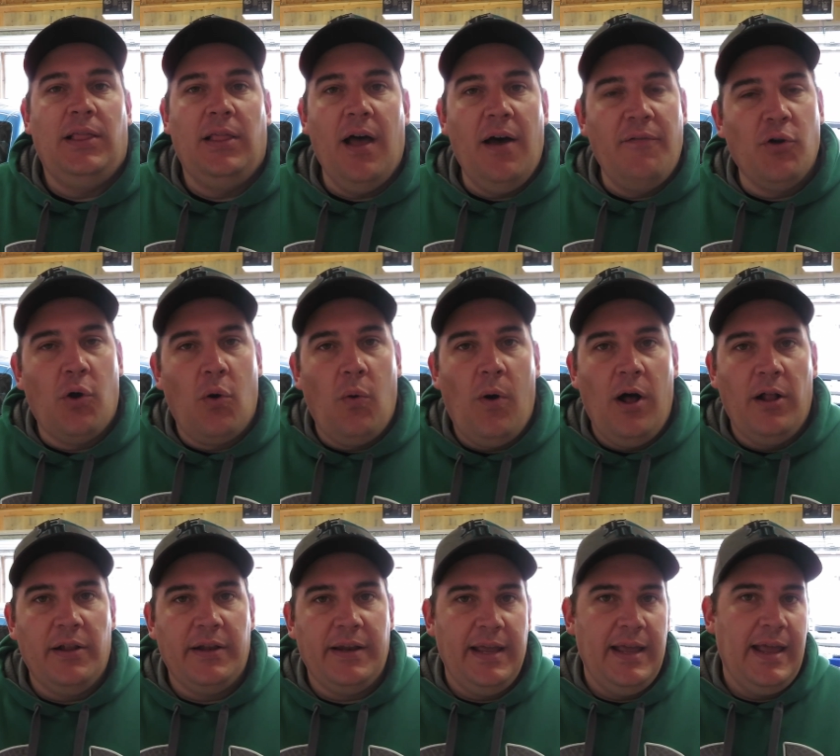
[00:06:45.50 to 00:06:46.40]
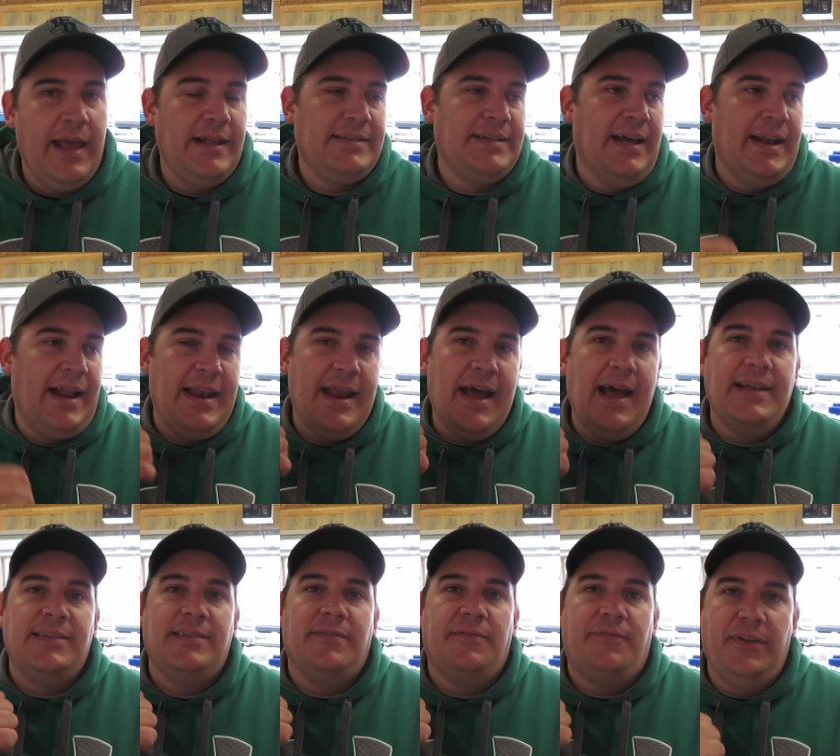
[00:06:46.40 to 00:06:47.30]
Love the quality. It's got a
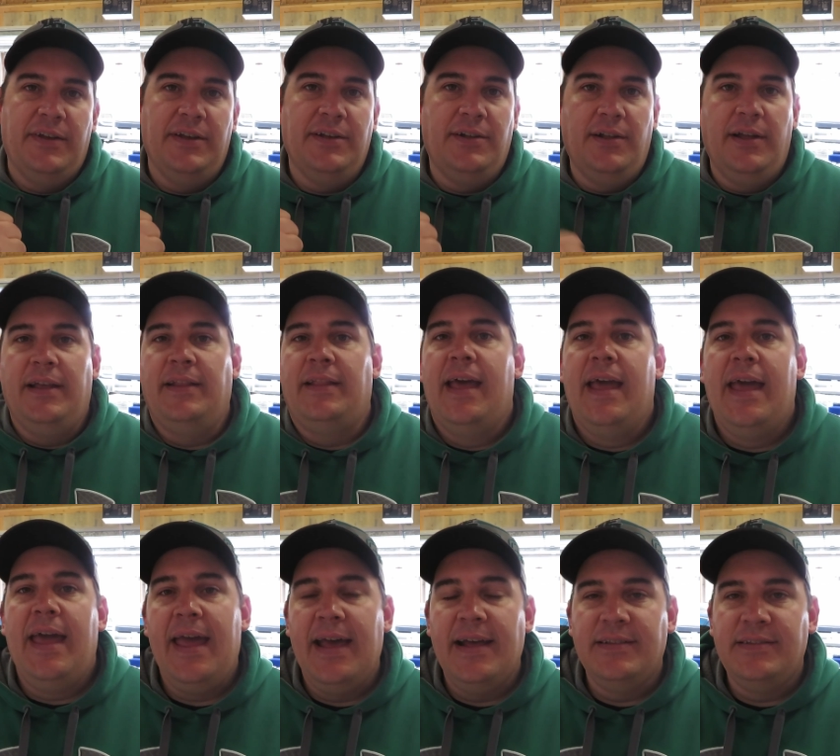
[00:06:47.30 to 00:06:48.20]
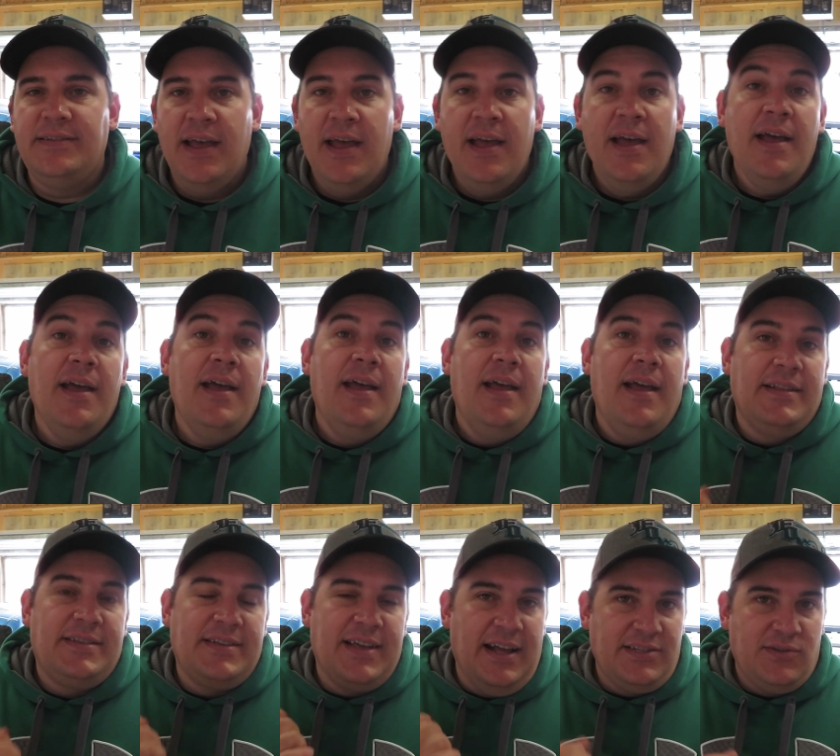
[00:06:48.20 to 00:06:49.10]
nice feel in the hands.
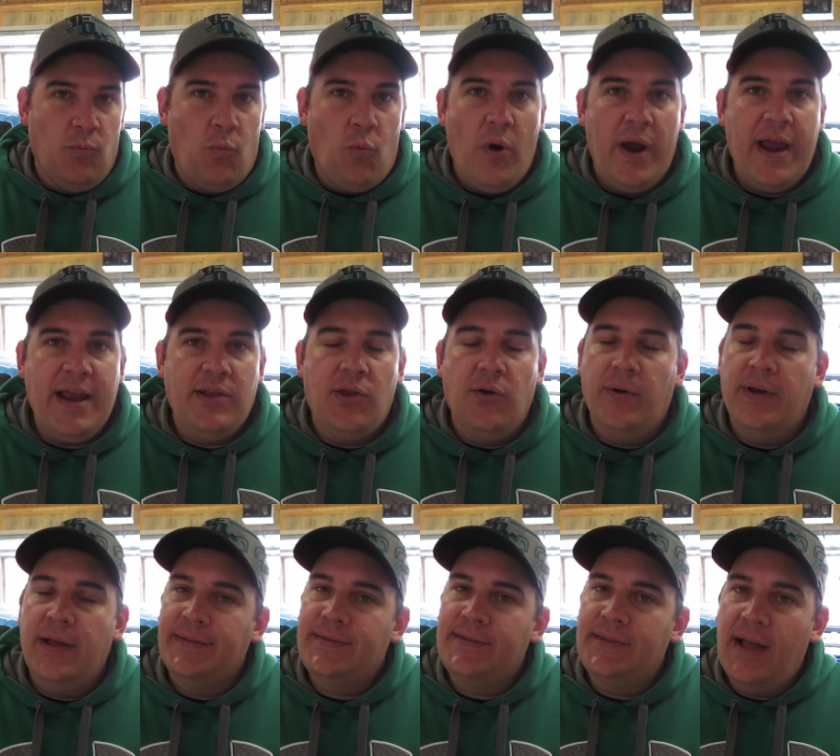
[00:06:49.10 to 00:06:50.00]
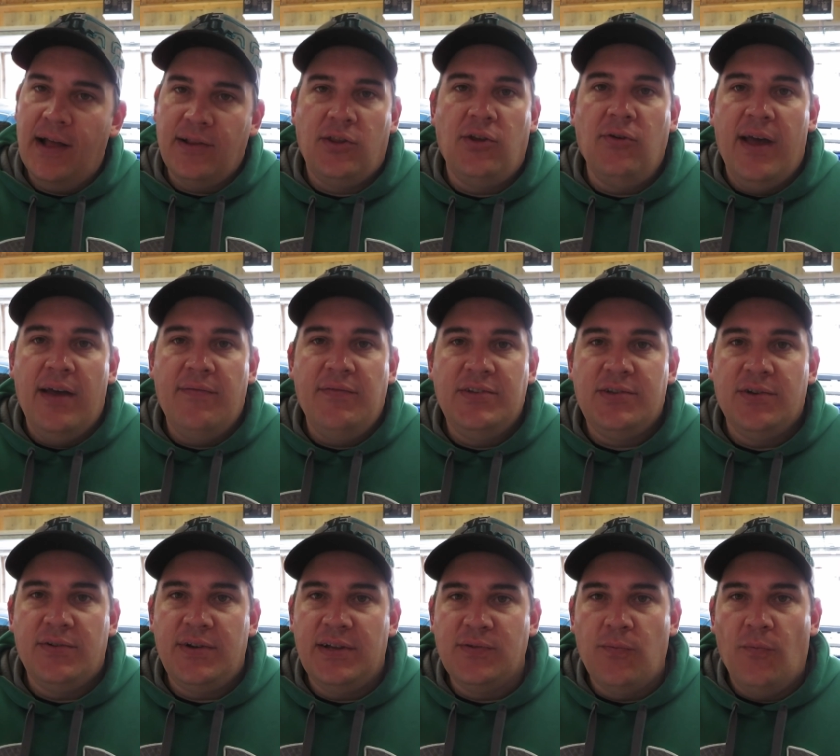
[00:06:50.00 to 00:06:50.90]
It's got some weight to it. It's not too heavy so
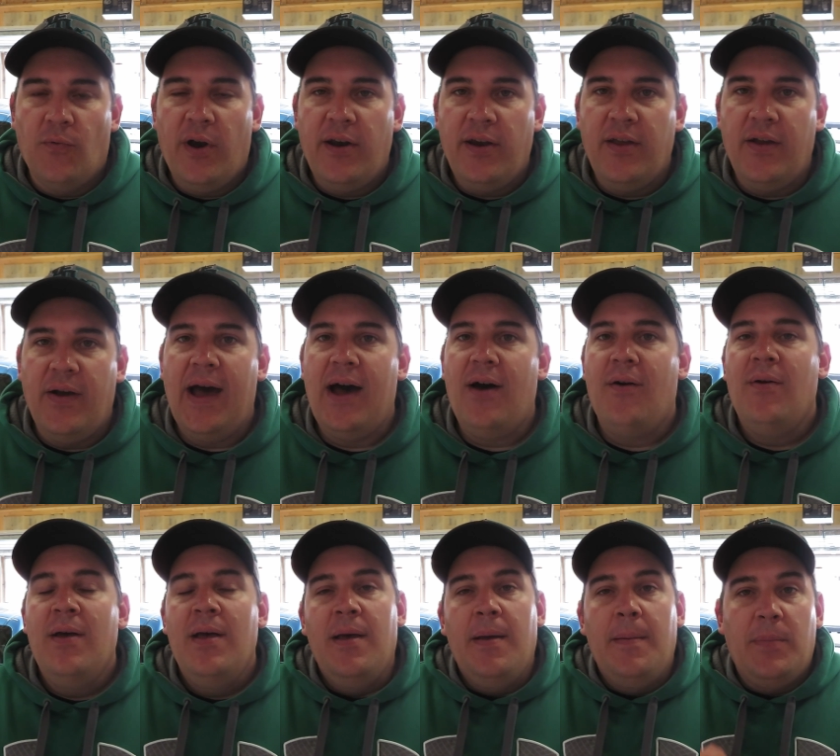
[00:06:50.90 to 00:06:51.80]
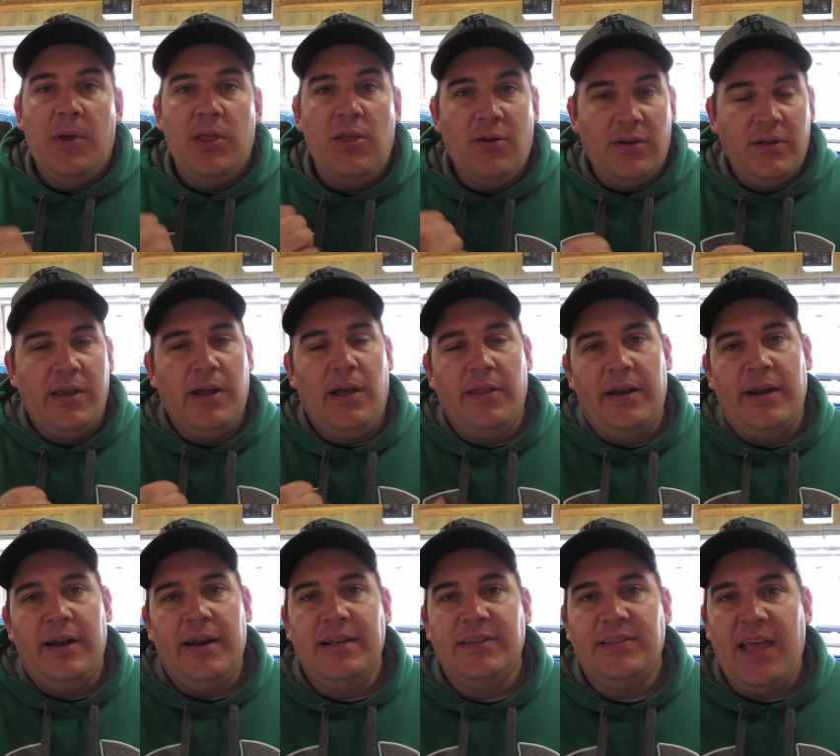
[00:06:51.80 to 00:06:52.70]
it doesn't wear you out, but you can tell that
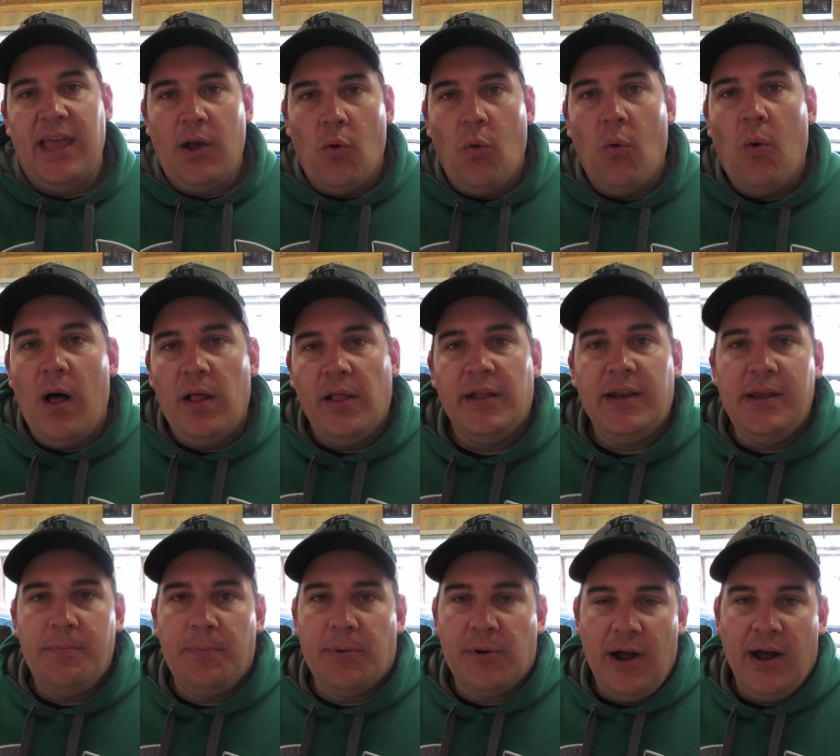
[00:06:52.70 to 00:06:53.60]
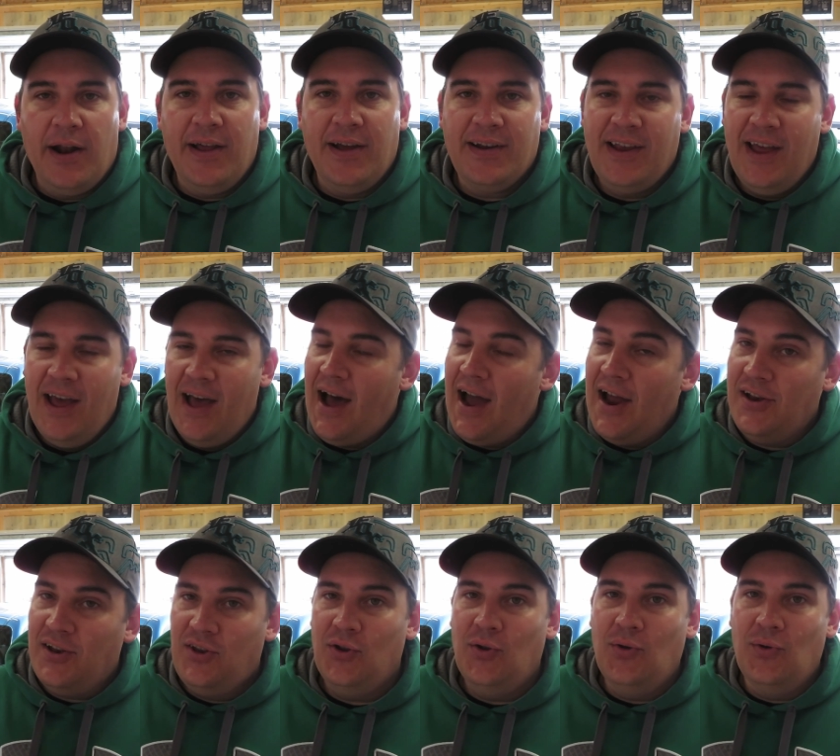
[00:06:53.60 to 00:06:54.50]
it is a quality product. I
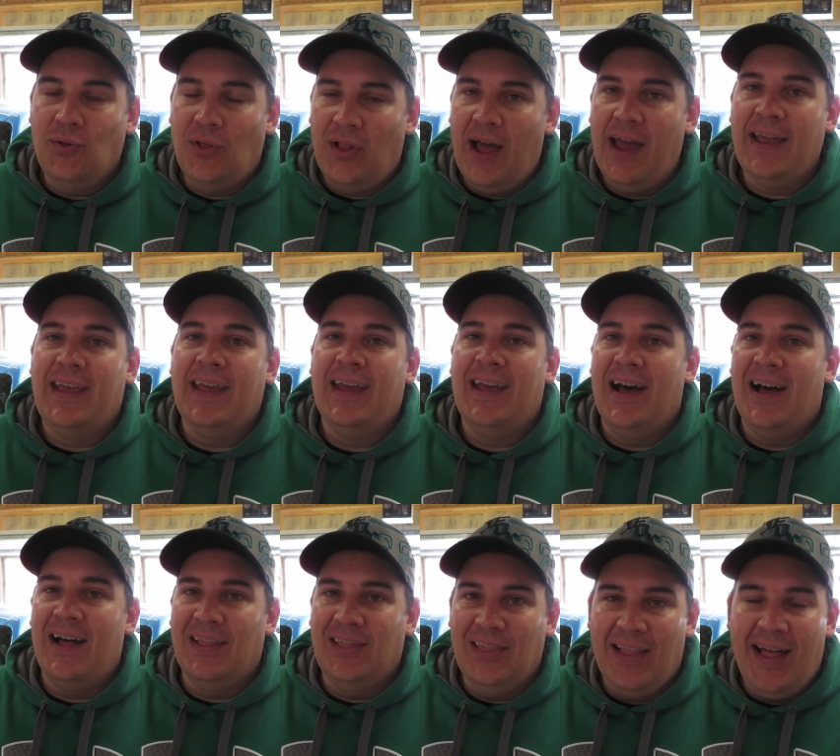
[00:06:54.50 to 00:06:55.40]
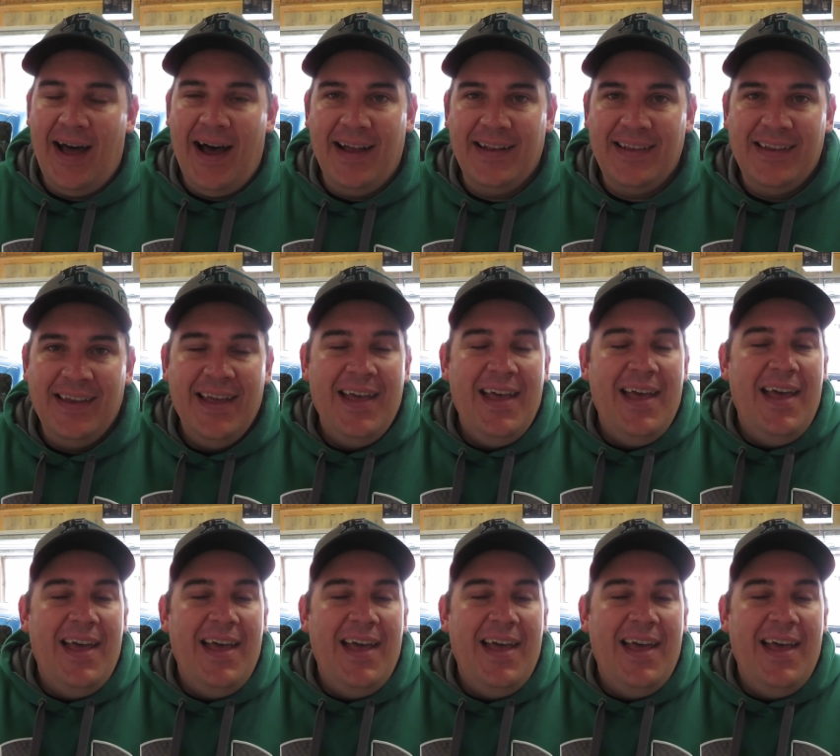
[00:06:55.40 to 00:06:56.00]
do like it a lot.